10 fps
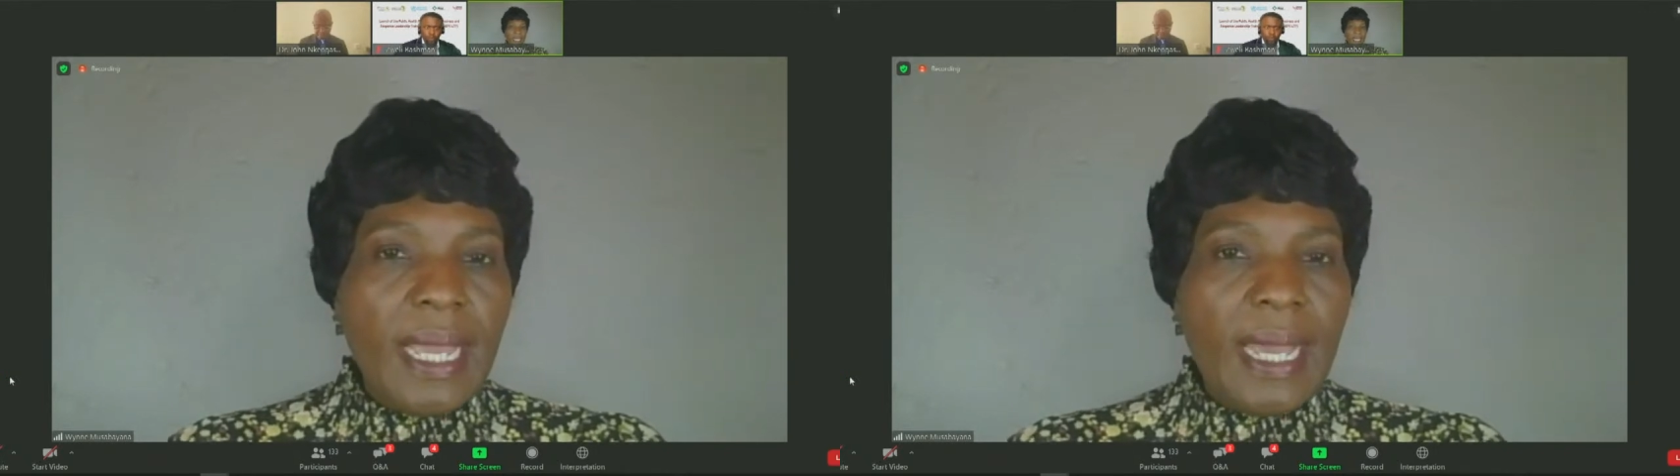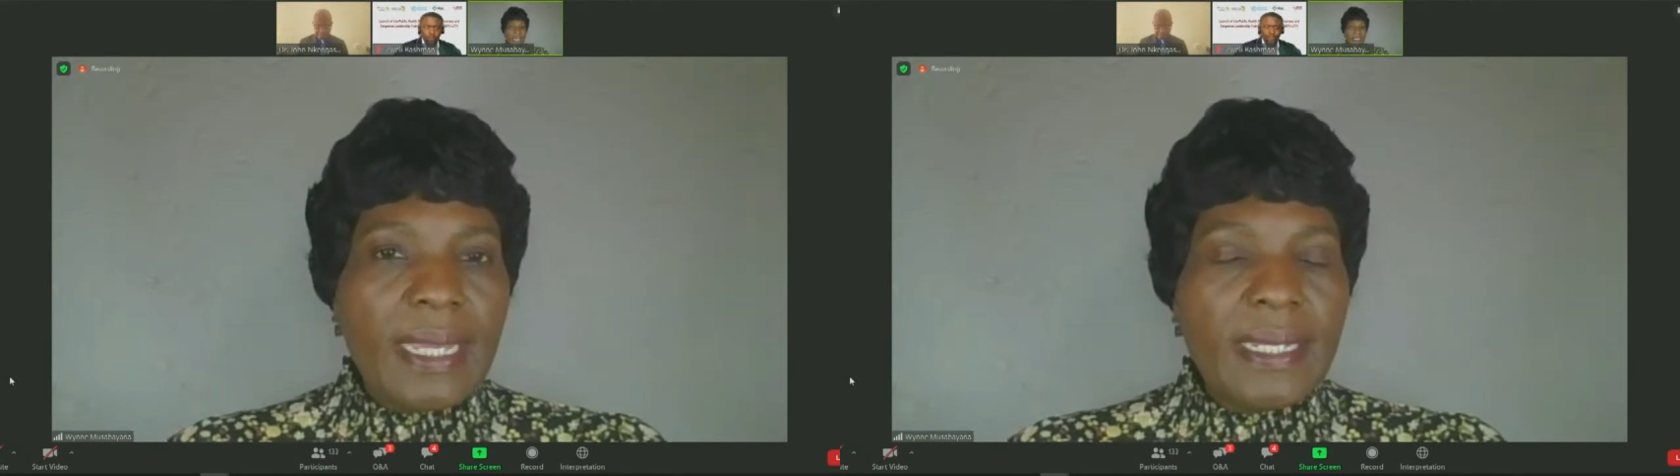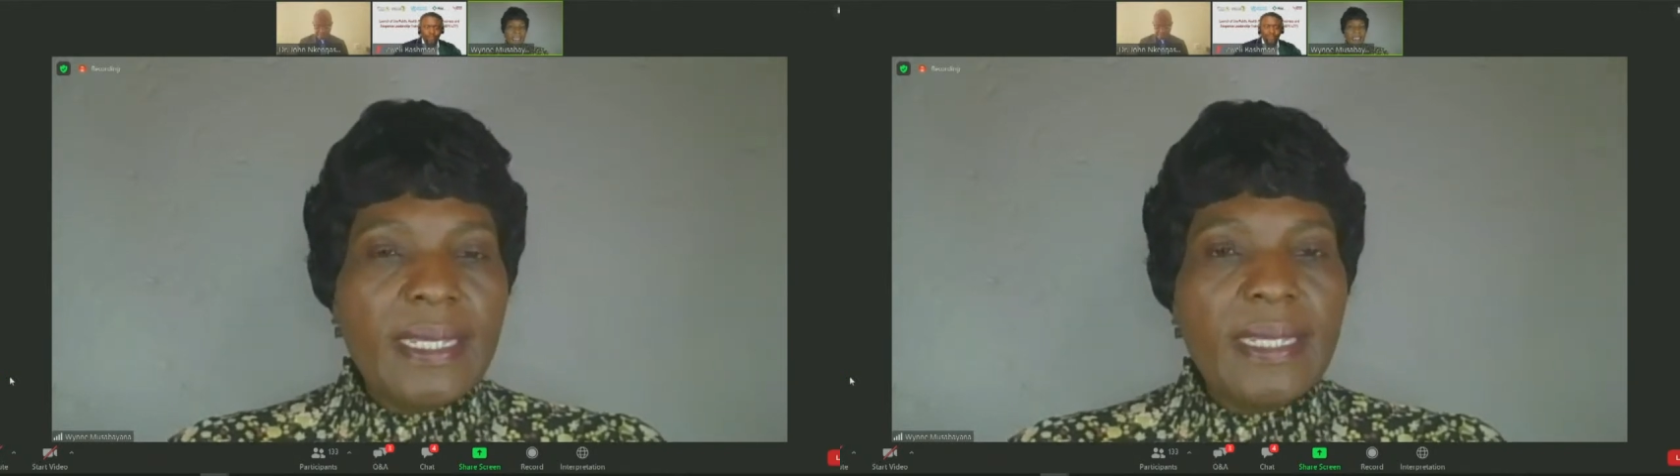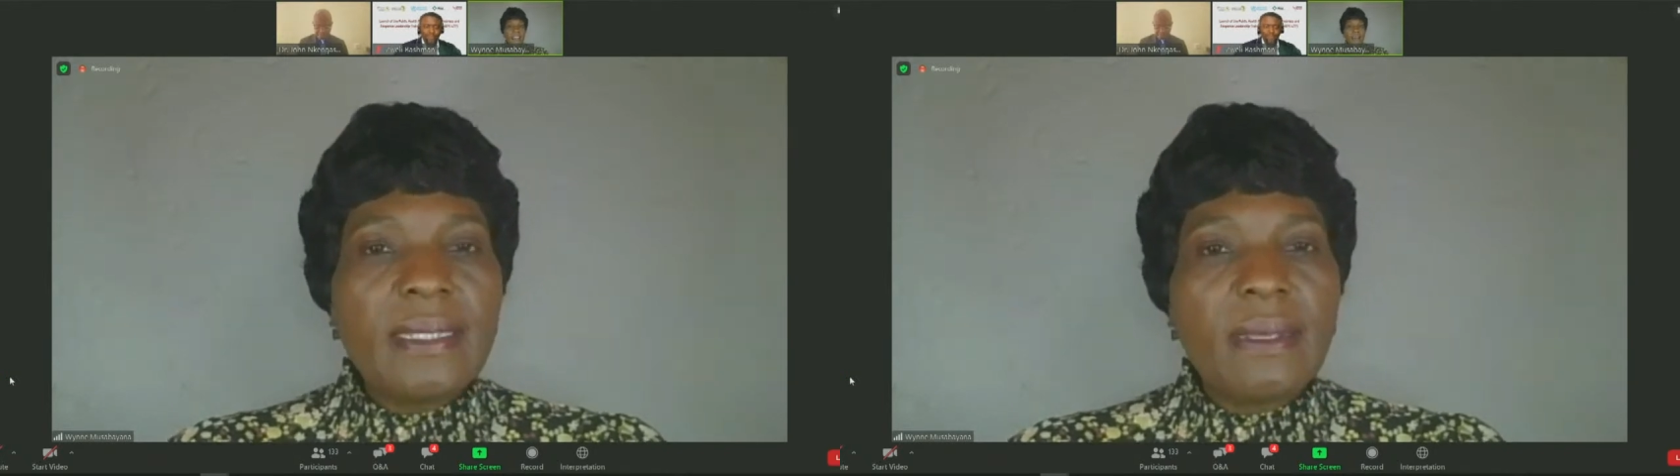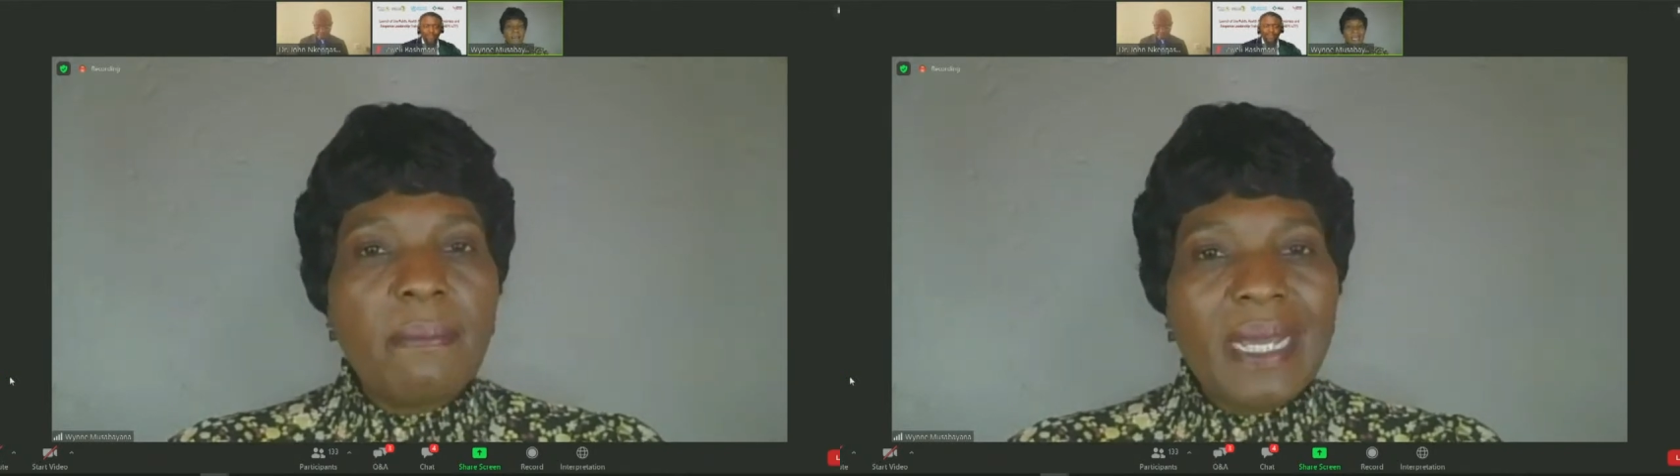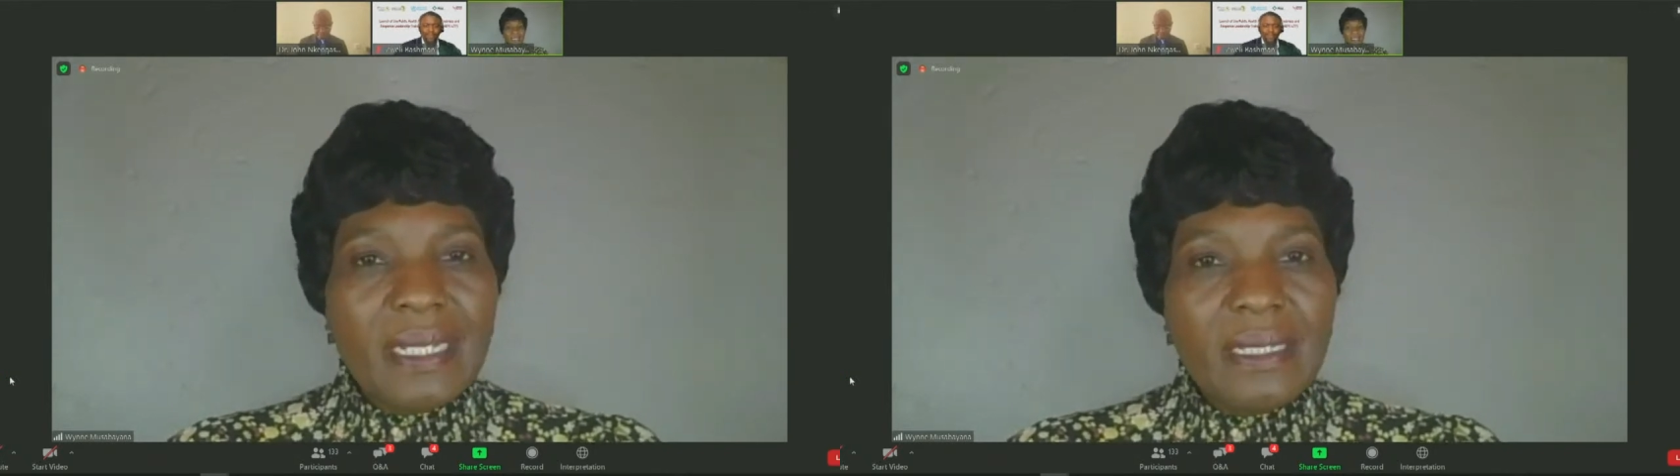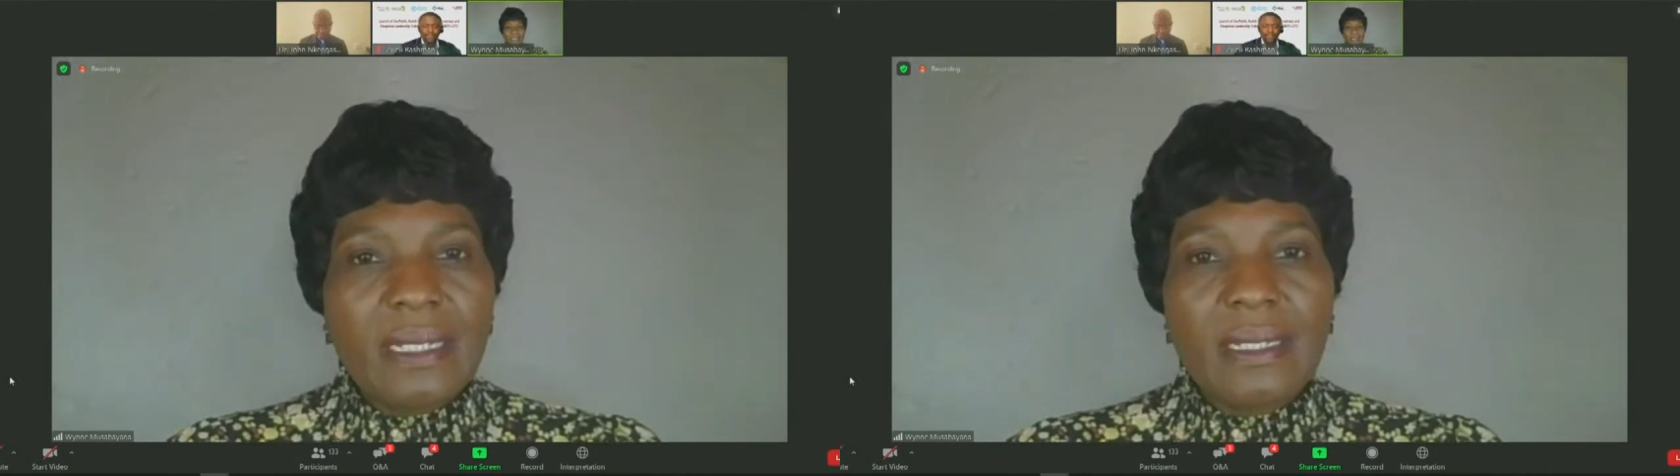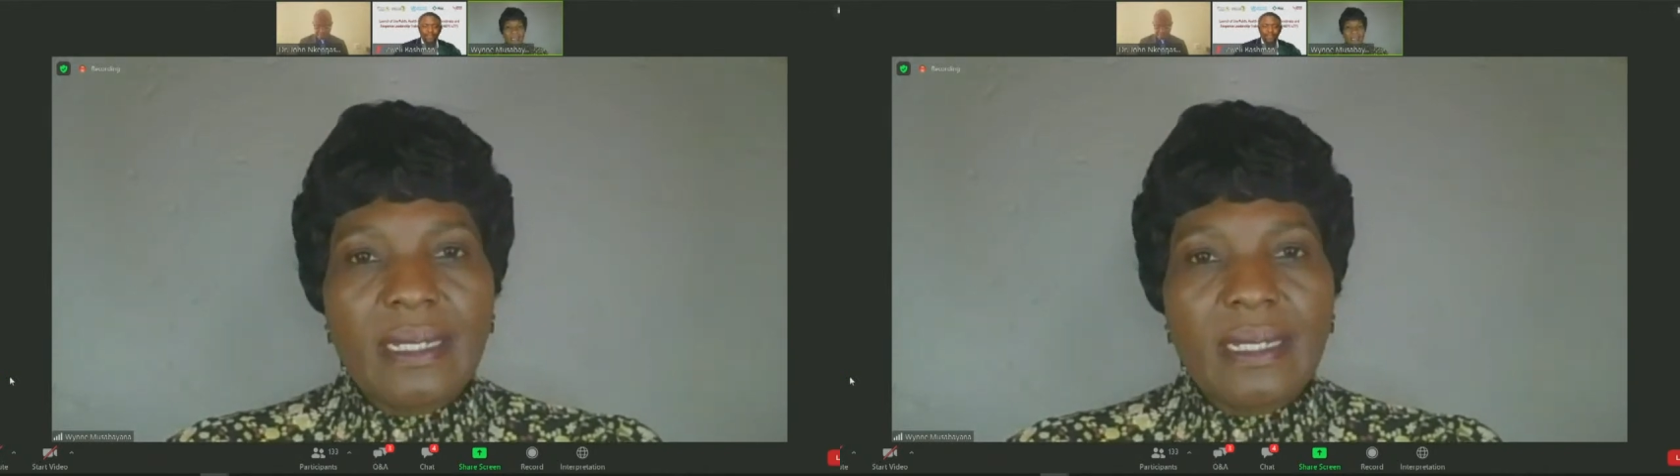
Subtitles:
and he is the Managing